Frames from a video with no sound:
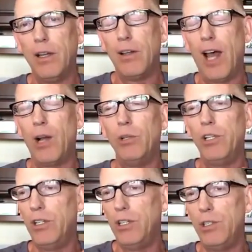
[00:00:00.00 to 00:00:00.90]
Not
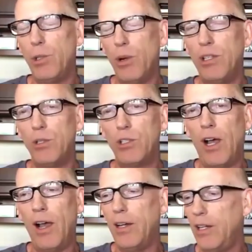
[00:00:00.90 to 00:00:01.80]
only did he join their
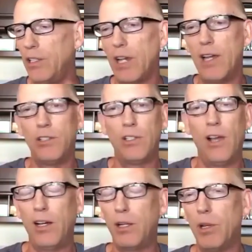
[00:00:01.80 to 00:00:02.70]
side, he signs a
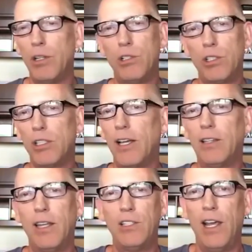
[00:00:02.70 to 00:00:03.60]
document just
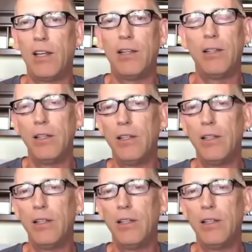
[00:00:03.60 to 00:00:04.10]
like they said.